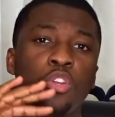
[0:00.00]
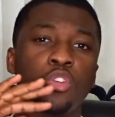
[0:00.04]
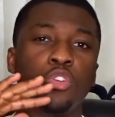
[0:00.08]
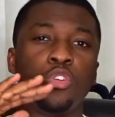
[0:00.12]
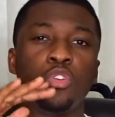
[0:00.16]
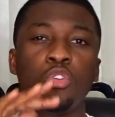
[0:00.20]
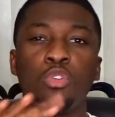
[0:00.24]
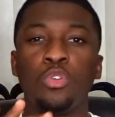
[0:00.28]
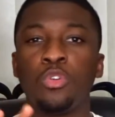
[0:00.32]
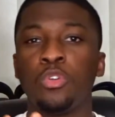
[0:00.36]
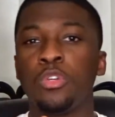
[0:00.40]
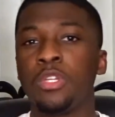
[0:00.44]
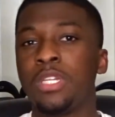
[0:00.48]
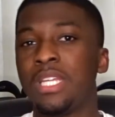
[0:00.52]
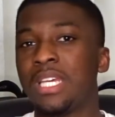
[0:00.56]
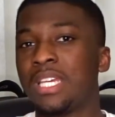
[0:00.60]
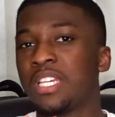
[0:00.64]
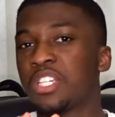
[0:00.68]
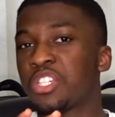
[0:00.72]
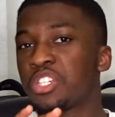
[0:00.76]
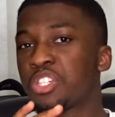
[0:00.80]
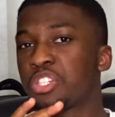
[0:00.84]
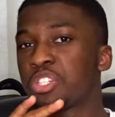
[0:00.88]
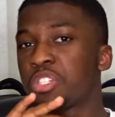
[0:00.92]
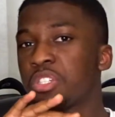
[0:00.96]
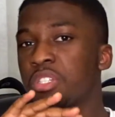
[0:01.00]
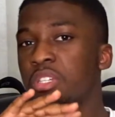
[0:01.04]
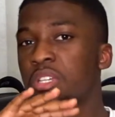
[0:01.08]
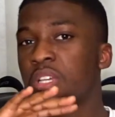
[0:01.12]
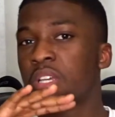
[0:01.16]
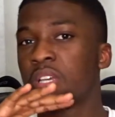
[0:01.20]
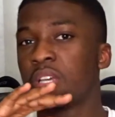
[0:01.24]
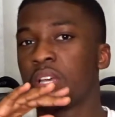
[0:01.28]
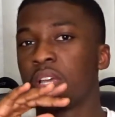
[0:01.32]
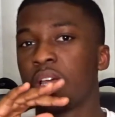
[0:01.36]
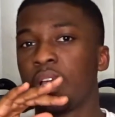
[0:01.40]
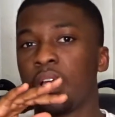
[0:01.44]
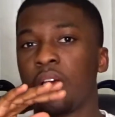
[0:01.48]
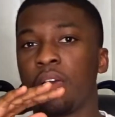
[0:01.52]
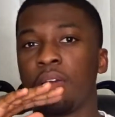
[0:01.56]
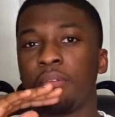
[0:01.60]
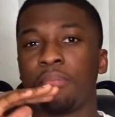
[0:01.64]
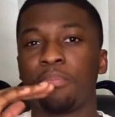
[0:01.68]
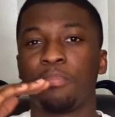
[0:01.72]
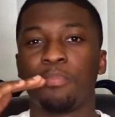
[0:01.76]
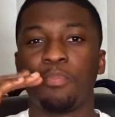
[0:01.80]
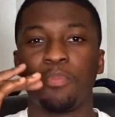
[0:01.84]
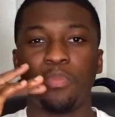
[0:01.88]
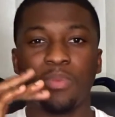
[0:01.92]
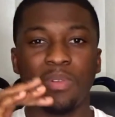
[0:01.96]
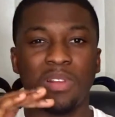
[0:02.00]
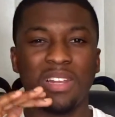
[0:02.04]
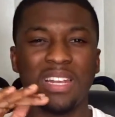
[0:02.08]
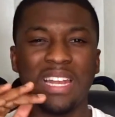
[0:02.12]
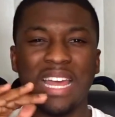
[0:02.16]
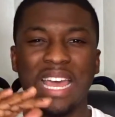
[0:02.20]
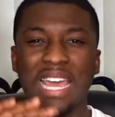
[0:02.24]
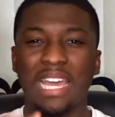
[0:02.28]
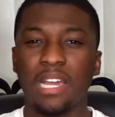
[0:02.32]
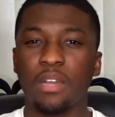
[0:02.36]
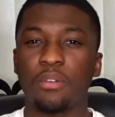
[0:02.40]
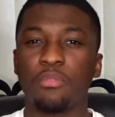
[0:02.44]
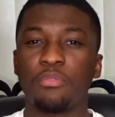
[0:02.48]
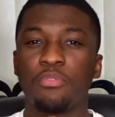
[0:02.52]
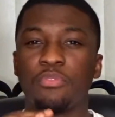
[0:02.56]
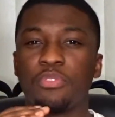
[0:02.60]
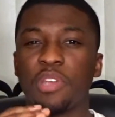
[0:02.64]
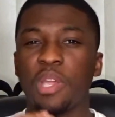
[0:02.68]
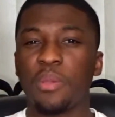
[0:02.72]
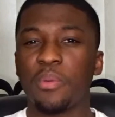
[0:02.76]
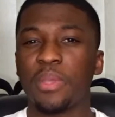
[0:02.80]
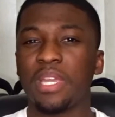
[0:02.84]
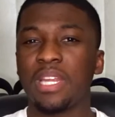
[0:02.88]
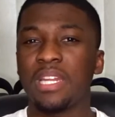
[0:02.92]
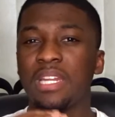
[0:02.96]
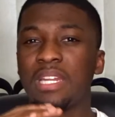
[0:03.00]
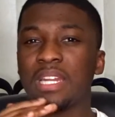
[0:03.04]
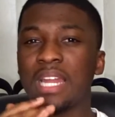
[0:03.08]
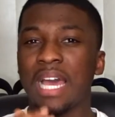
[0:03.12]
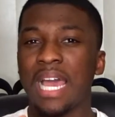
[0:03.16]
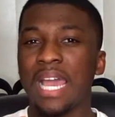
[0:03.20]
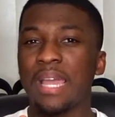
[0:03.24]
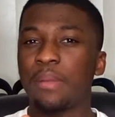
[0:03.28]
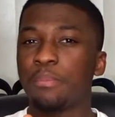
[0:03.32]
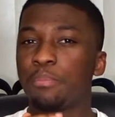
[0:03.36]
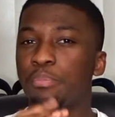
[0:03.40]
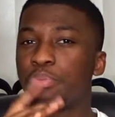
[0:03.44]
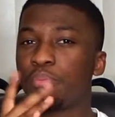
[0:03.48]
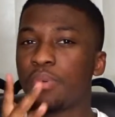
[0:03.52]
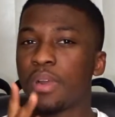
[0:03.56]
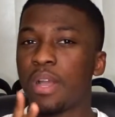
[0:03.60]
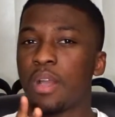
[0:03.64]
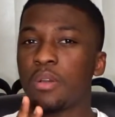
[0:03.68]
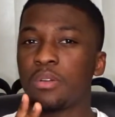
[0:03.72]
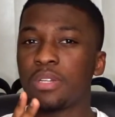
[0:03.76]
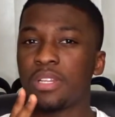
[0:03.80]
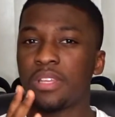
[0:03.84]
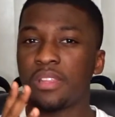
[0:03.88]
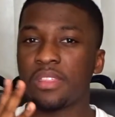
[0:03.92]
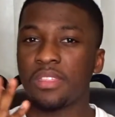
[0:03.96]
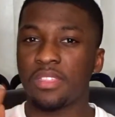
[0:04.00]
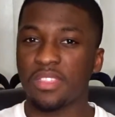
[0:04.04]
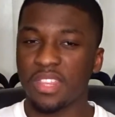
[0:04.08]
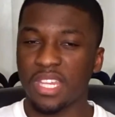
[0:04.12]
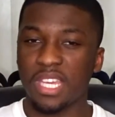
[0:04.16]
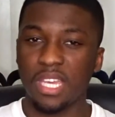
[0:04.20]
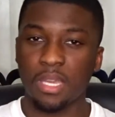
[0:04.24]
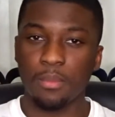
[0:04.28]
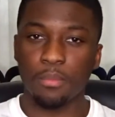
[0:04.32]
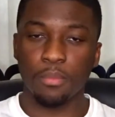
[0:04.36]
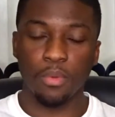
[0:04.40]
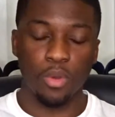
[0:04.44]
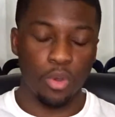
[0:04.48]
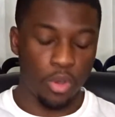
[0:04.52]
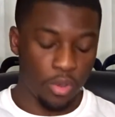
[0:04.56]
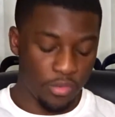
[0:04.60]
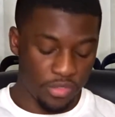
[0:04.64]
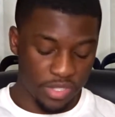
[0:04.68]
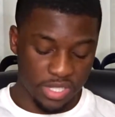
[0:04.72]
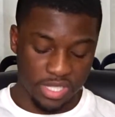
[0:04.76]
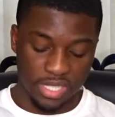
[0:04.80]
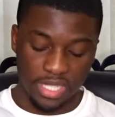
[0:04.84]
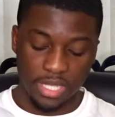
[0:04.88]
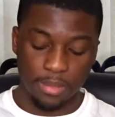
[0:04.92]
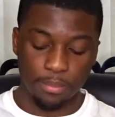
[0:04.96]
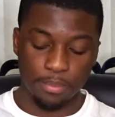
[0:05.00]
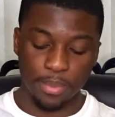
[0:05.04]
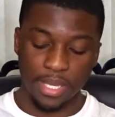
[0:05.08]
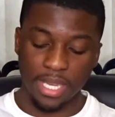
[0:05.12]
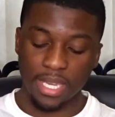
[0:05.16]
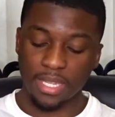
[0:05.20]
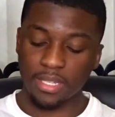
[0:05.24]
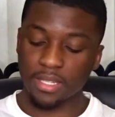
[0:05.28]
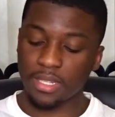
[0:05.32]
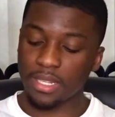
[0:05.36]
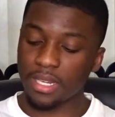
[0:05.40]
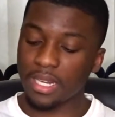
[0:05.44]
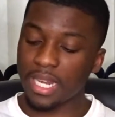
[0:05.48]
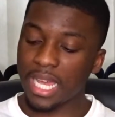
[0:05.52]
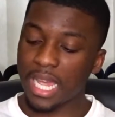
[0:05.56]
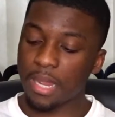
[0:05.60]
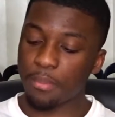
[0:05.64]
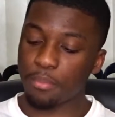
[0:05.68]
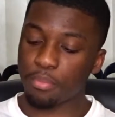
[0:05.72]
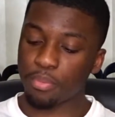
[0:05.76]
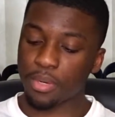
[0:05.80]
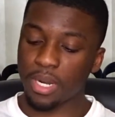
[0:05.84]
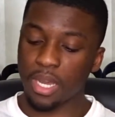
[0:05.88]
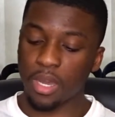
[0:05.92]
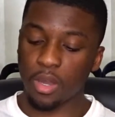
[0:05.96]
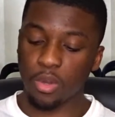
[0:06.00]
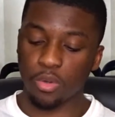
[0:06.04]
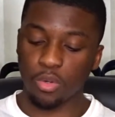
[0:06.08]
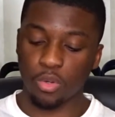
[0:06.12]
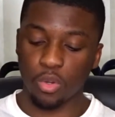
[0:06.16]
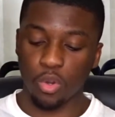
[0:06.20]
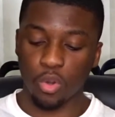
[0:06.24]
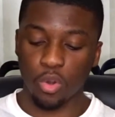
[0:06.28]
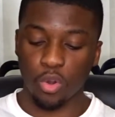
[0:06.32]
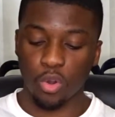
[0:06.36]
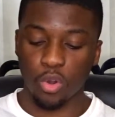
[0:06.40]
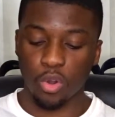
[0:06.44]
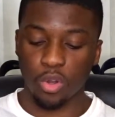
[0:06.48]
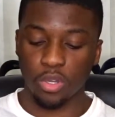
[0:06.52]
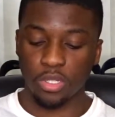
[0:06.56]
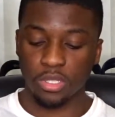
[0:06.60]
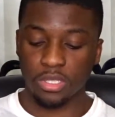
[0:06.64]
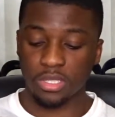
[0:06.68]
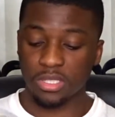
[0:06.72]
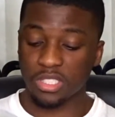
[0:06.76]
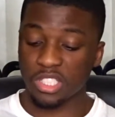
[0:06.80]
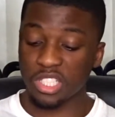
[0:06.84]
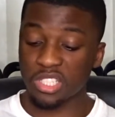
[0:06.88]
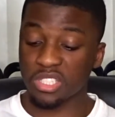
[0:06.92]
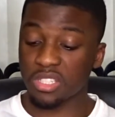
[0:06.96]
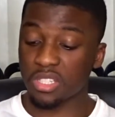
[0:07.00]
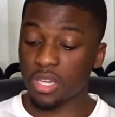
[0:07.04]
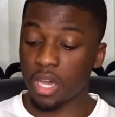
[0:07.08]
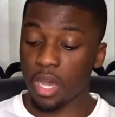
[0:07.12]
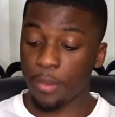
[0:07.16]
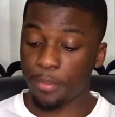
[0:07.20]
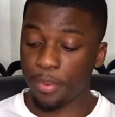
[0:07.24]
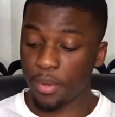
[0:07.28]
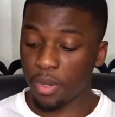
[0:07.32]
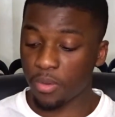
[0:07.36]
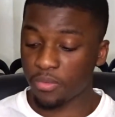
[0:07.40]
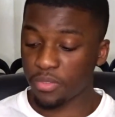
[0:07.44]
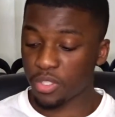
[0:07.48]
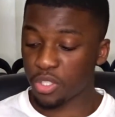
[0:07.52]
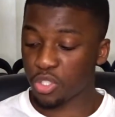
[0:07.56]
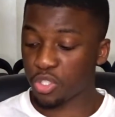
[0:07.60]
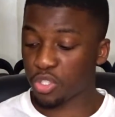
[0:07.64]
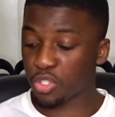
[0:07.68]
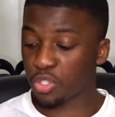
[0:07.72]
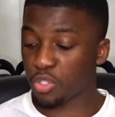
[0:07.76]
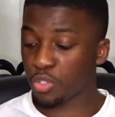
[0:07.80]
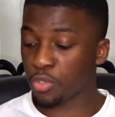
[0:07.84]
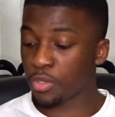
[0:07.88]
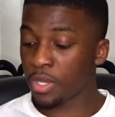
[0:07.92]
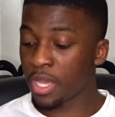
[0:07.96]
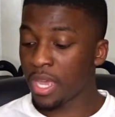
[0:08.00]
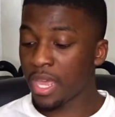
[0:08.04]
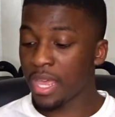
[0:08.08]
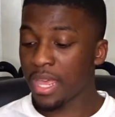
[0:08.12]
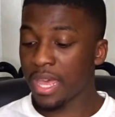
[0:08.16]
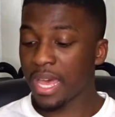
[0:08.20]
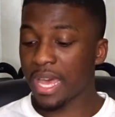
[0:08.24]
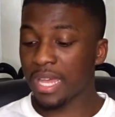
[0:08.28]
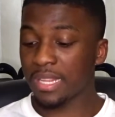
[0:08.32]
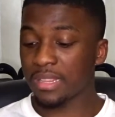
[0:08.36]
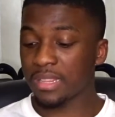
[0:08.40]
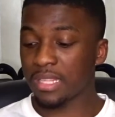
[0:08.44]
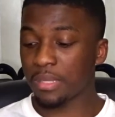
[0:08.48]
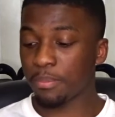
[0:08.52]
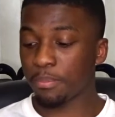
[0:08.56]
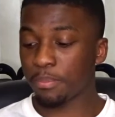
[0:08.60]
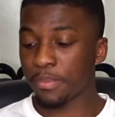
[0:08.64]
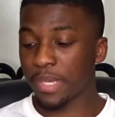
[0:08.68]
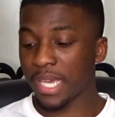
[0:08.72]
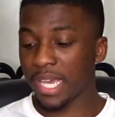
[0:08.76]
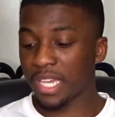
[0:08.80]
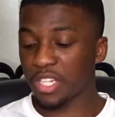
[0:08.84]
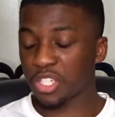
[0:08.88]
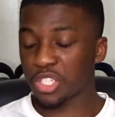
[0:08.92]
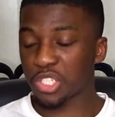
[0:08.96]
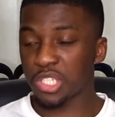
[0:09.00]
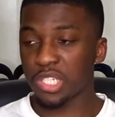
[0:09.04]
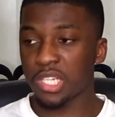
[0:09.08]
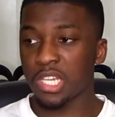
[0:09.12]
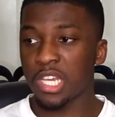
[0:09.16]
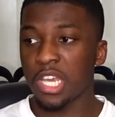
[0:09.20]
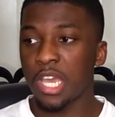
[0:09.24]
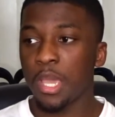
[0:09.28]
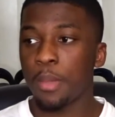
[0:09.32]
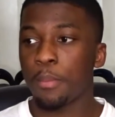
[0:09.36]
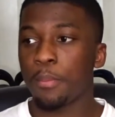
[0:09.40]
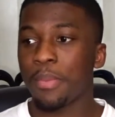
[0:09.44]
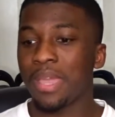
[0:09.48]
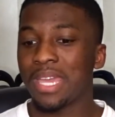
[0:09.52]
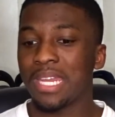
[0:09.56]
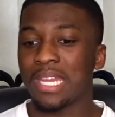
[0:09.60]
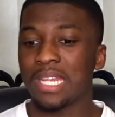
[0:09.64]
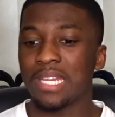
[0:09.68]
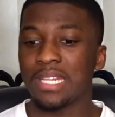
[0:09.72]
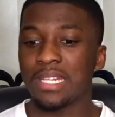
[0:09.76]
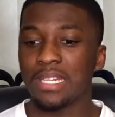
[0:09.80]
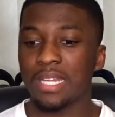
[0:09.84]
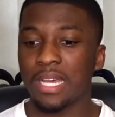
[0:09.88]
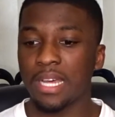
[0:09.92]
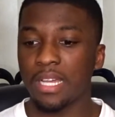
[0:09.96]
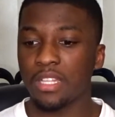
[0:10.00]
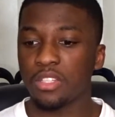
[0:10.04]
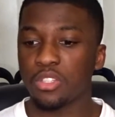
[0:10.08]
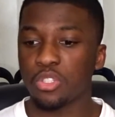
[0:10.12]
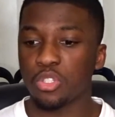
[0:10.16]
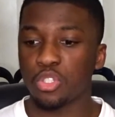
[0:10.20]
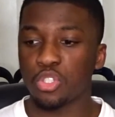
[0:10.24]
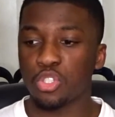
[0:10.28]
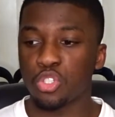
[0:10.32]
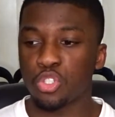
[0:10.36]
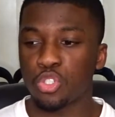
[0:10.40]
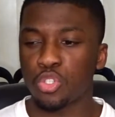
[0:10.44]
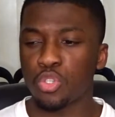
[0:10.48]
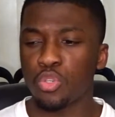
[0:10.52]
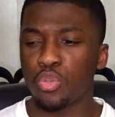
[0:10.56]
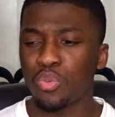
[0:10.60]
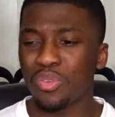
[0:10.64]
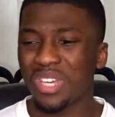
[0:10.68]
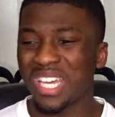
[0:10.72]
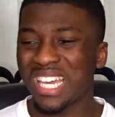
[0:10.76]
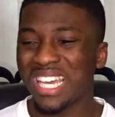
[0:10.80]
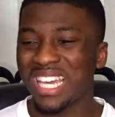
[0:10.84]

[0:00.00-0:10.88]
nudish, like very light browny theme. Obviously being the light brown on just the upper of the shoe and the mesh, meaning that the shoe,